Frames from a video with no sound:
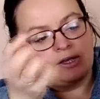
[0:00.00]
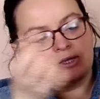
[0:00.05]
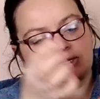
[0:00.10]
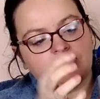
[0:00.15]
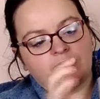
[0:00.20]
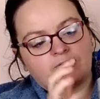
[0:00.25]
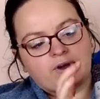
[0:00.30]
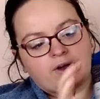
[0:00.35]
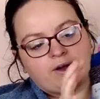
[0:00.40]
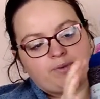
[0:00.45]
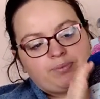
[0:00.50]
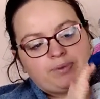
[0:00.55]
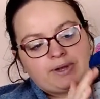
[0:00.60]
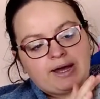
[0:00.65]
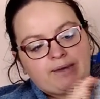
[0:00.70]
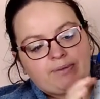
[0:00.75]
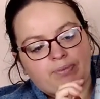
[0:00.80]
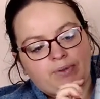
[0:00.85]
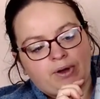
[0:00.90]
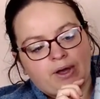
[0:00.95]
So you've got a
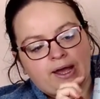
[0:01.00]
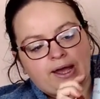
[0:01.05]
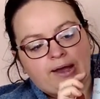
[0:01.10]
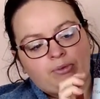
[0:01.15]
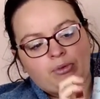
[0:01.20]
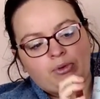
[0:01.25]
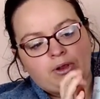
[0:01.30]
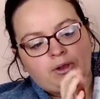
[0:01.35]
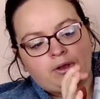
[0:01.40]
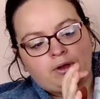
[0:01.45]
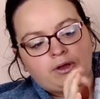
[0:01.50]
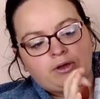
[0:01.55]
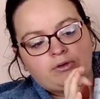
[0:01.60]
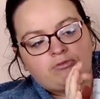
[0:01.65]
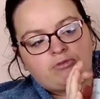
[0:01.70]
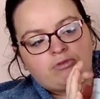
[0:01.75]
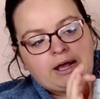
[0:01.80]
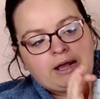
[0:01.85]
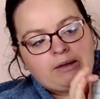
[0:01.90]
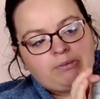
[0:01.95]
black pair with like
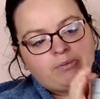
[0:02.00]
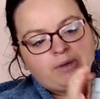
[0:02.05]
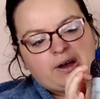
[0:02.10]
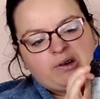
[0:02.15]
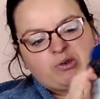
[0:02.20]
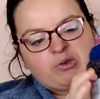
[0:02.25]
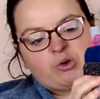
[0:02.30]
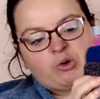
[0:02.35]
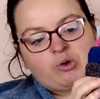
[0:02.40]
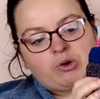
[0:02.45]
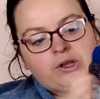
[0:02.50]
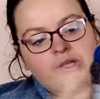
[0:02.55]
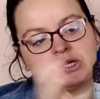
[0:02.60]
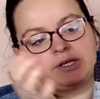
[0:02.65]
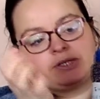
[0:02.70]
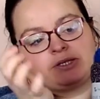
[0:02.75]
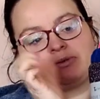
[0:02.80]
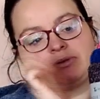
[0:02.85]
rainbow colours,